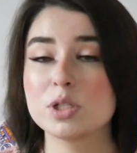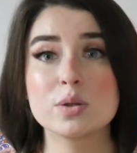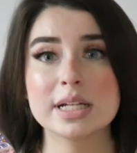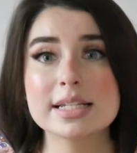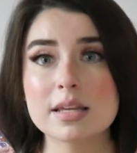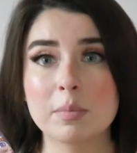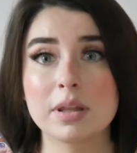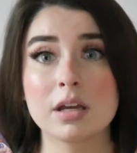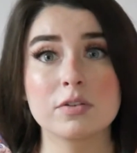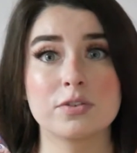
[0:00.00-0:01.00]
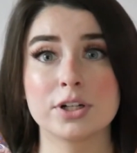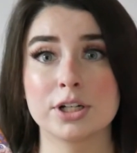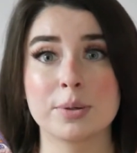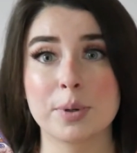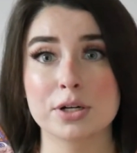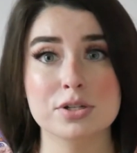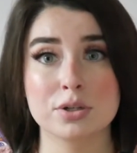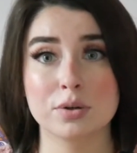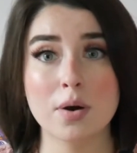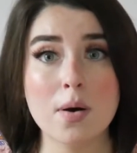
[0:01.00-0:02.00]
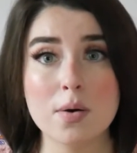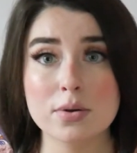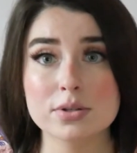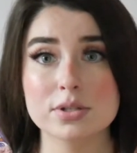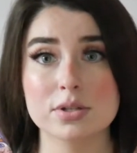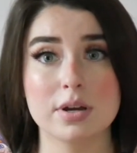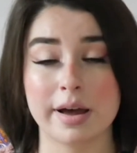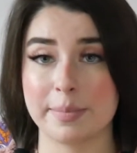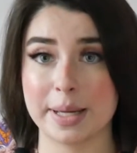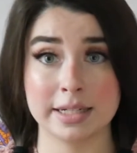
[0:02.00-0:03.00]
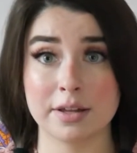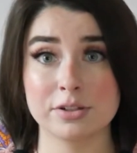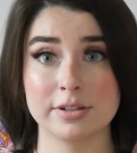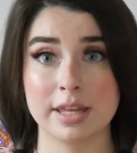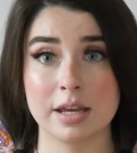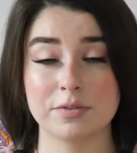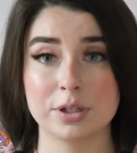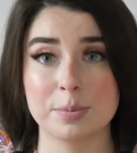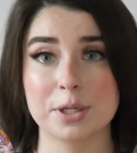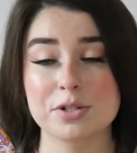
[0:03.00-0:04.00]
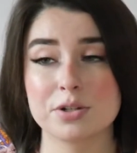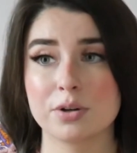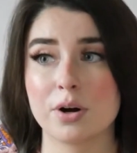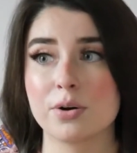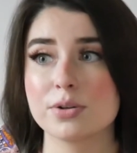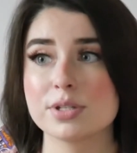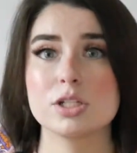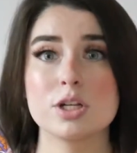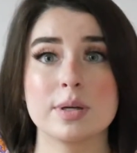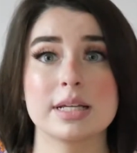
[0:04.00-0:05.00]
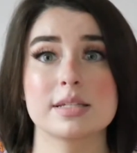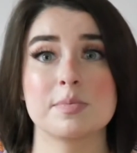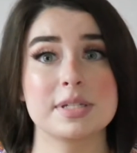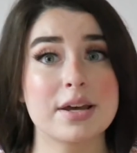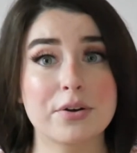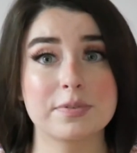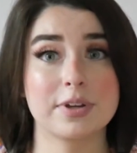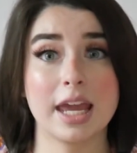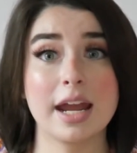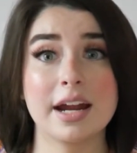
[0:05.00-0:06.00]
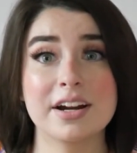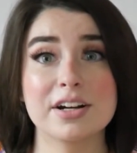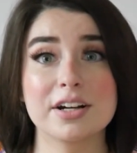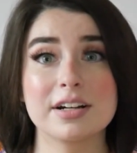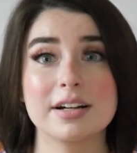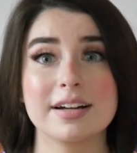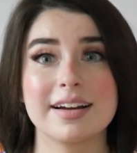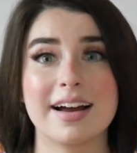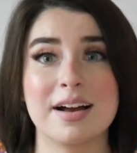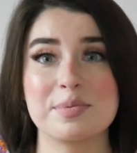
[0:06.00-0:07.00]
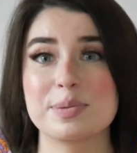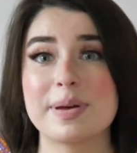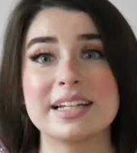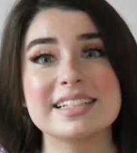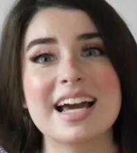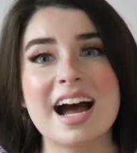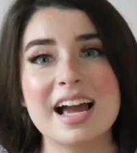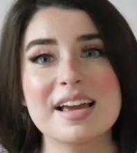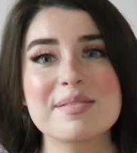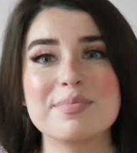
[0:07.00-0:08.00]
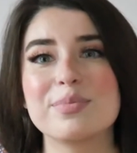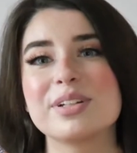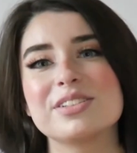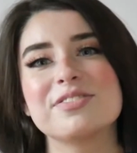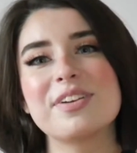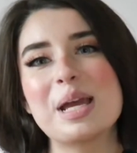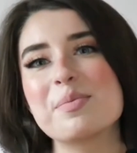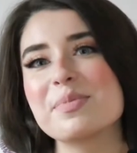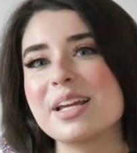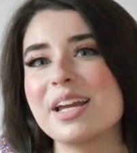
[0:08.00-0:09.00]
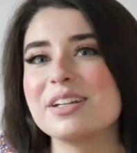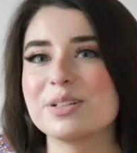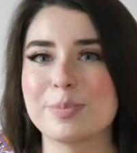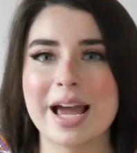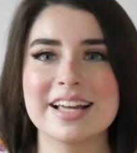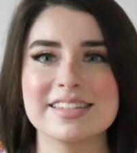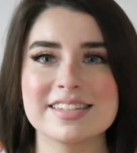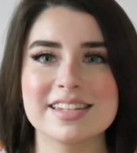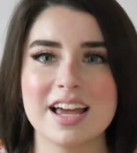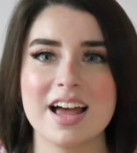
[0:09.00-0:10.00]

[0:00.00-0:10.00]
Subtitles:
doing something for your personal goals. Another thing for your personal goals, doing some self-care, spending time with your family, your pets,